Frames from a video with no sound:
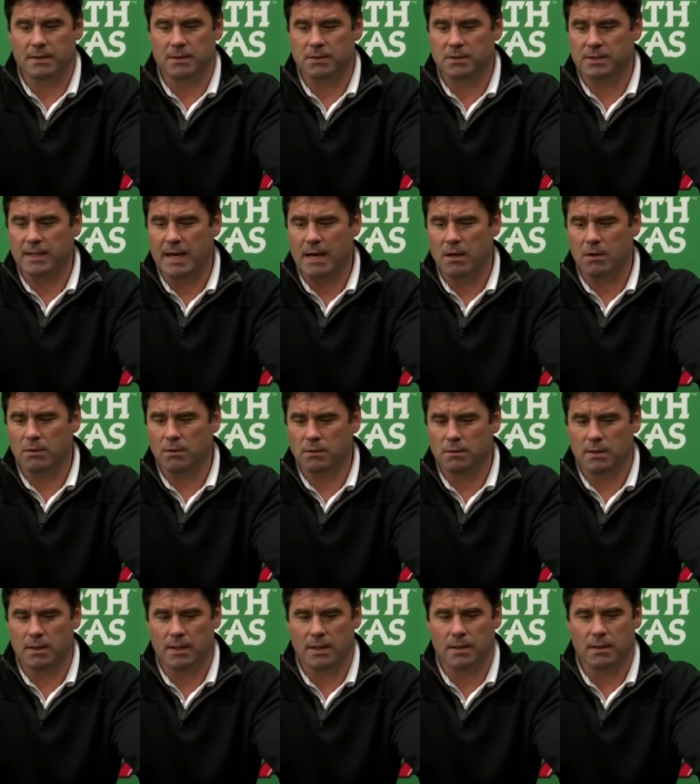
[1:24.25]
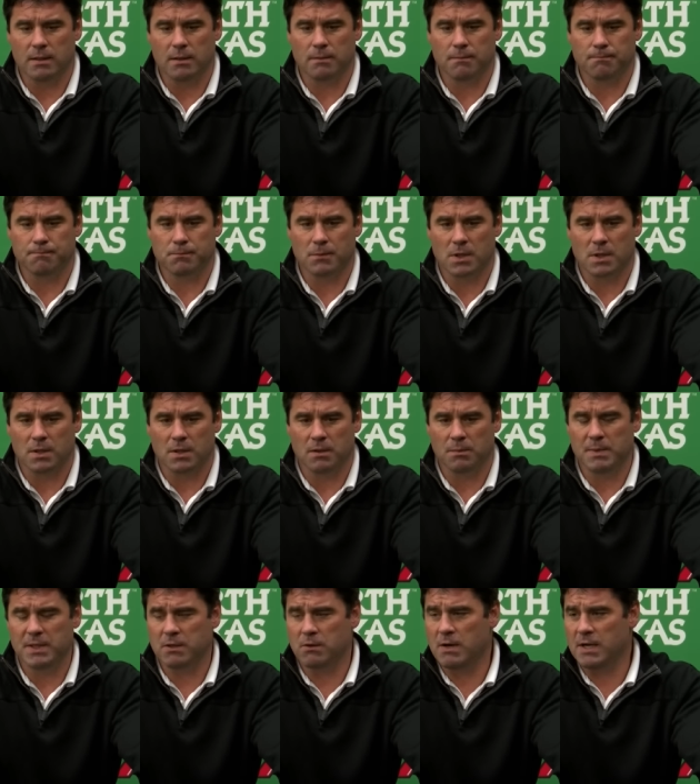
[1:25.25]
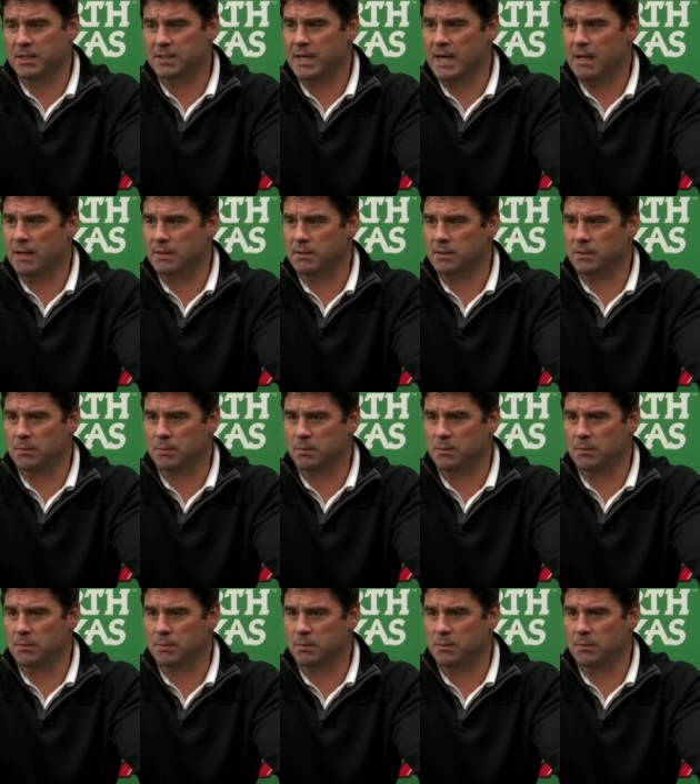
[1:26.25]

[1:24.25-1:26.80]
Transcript: they're sound it'll be a great challenge.